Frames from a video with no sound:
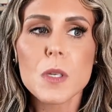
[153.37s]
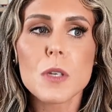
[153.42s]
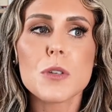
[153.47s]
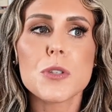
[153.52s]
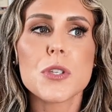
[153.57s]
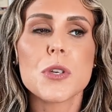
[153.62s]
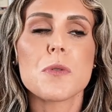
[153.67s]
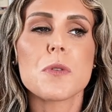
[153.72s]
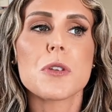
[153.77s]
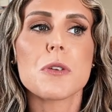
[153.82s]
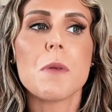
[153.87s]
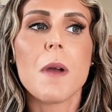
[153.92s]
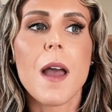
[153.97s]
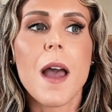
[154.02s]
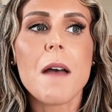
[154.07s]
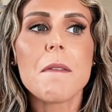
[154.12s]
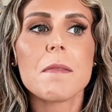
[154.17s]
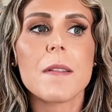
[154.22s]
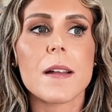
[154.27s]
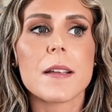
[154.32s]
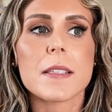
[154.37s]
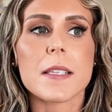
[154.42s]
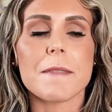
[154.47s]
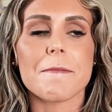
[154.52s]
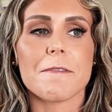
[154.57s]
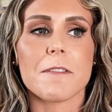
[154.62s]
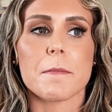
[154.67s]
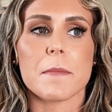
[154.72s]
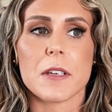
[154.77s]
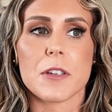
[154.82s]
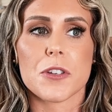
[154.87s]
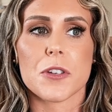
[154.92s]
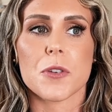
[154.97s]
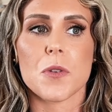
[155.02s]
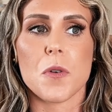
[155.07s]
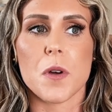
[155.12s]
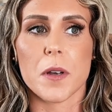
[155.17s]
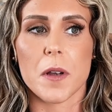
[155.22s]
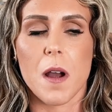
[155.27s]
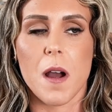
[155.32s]
So when you have less inflammation
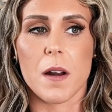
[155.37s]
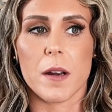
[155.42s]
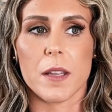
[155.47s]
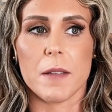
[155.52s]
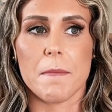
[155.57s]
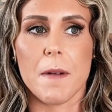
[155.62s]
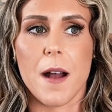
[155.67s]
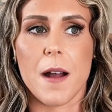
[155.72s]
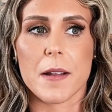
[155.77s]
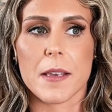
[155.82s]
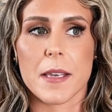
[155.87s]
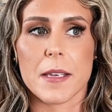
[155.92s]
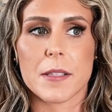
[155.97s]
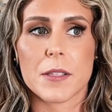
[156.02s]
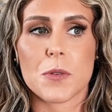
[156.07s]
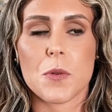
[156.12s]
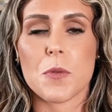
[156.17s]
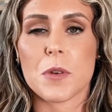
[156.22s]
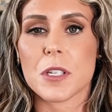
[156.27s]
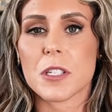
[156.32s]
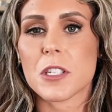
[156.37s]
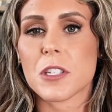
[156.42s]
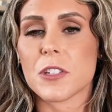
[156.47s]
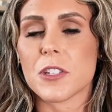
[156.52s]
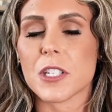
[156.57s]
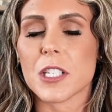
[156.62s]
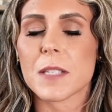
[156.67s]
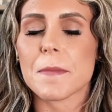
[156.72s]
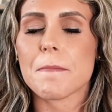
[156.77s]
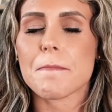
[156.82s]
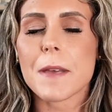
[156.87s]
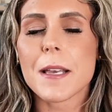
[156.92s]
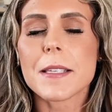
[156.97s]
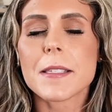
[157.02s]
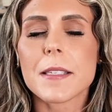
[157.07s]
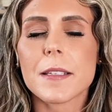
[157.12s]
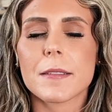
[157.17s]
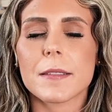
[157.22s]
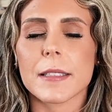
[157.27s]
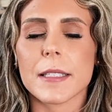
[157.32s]
going on in the body, it's going to just
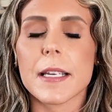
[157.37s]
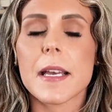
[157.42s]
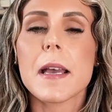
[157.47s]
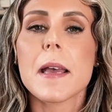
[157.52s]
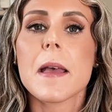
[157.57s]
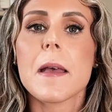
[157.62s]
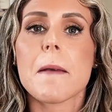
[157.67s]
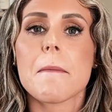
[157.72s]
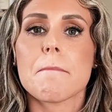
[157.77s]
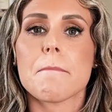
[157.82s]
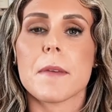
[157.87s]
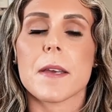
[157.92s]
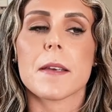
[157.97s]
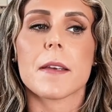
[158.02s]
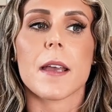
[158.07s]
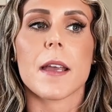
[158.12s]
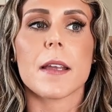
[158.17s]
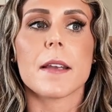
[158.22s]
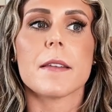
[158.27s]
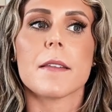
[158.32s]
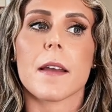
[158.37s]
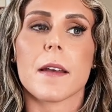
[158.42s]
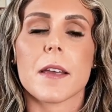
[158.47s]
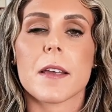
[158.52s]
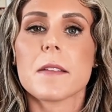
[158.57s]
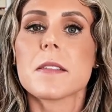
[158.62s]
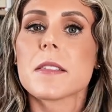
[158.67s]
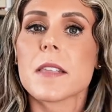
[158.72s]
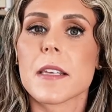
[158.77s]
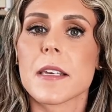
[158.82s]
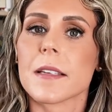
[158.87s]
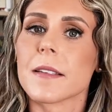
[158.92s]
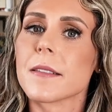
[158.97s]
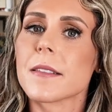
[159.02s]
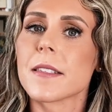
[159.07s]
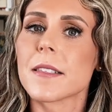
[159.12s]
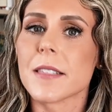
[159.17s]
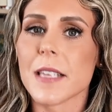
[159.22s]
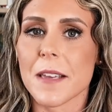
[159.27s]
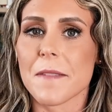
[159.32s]
basically make a nice, like,
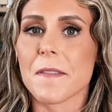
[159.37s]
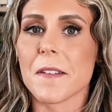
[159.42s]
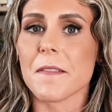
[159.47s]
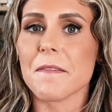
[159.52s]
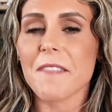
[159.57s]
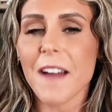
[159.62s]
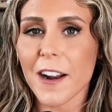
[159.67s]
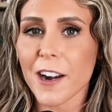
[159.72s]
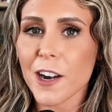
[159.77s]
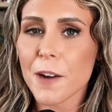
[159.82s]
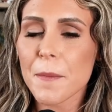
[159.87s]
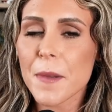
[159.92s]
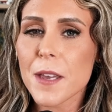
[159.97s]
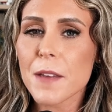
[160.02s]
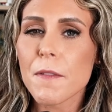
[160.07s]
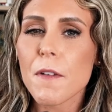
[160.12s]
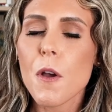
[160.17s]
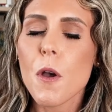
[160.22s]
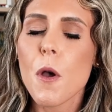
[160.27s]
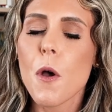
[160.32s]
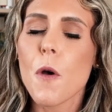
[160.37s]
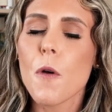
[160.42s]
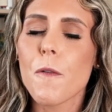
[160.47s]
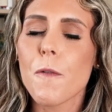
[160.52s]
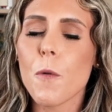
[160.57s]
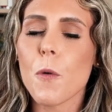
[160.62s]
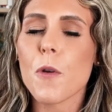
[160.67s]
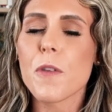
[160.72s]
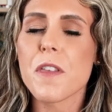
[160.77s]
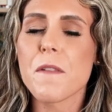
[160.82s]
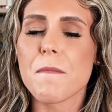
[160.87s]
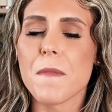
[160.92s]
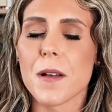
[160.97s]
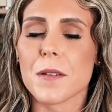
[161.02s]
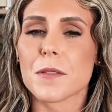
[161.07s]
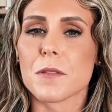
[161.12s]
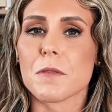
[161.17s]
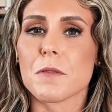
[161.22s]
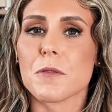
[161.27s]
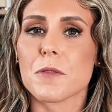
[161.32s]
safe environment for the
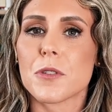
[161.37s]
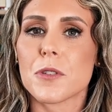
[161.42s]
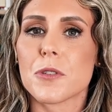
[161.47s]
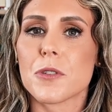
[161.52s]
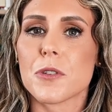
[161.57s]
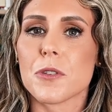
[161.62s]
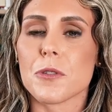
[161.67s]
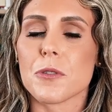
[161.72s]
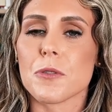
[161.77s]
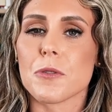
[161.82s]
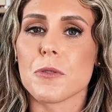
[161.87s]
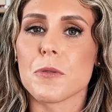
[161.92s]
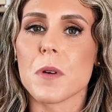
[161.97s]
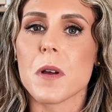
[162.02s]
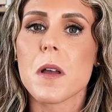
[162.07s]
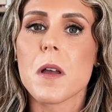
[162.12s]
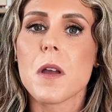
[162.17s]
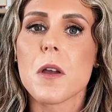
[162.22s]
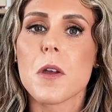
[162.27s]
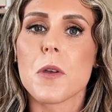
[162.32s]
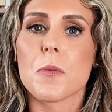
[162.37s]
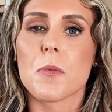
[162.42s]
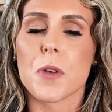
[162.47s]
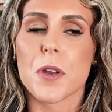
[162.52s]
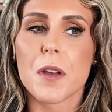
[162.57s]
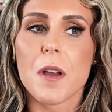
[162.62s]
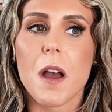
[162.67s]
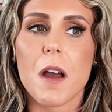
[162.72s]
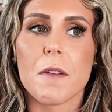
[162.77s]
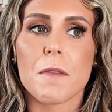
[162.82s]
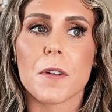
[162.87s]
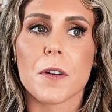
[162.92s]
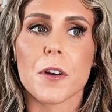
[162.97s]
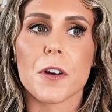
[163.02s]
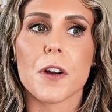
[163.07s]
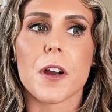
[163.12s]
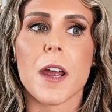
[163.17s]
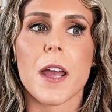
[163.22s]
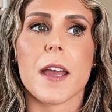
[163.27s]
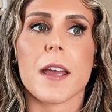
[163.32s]
muscles to
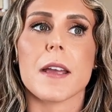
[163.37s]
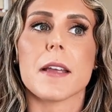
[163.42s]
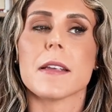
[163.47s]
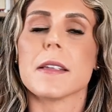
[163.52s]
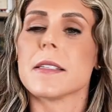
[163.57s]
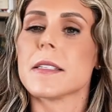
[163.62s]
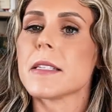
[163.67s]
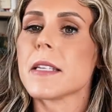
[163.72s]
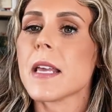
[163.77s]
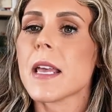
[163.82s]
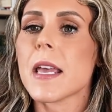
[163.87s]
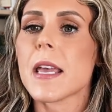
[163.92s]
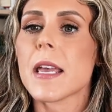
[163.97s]
recover, and